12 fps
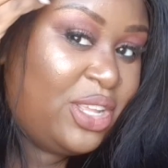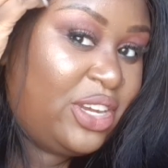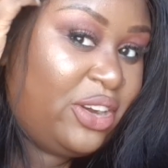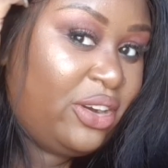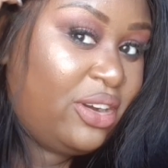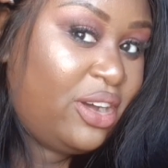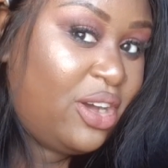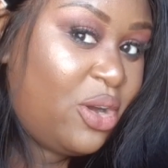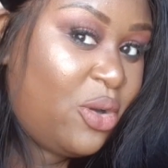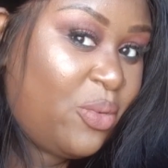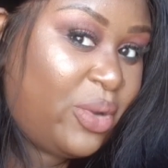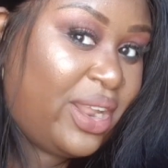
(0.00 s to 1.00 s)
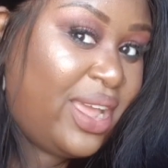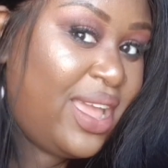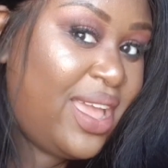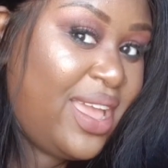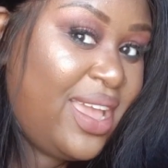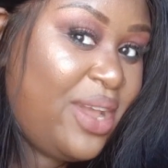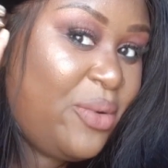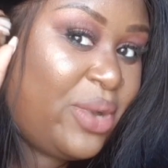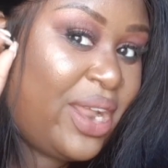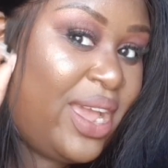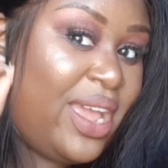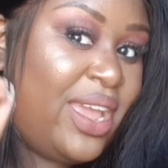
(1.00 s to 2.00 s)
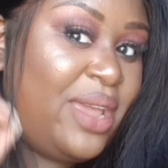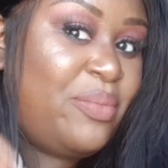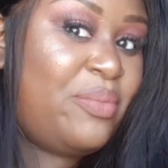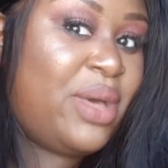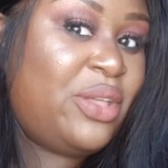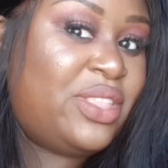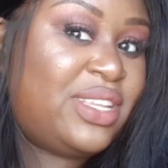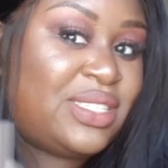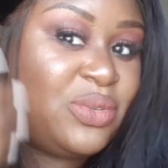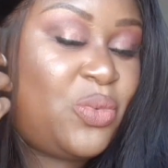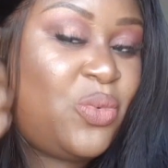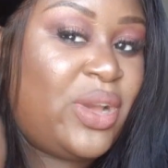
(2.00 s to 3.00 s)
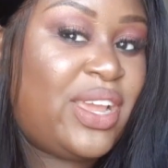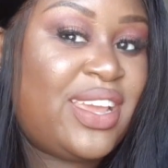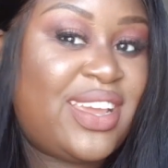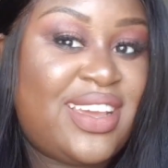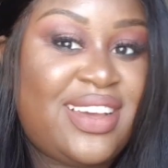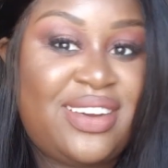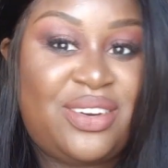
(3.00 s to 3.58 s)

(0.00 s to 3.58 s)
Girl, when I melt this wig,